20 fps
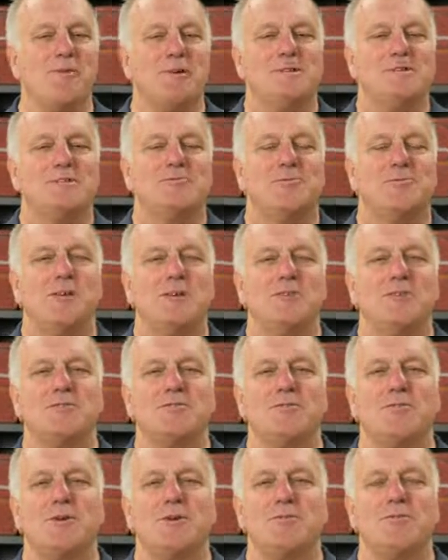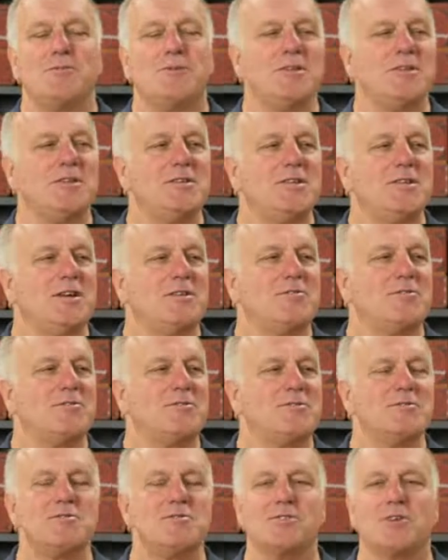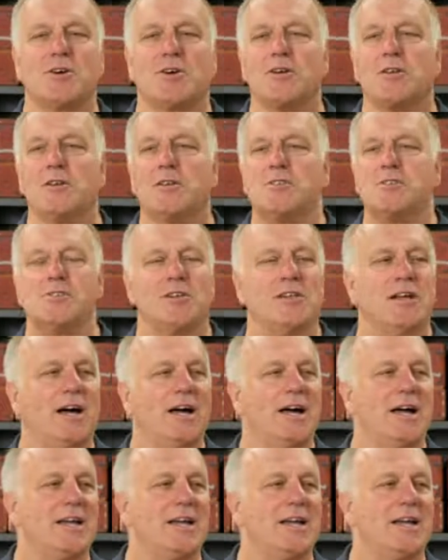we did that since started in July,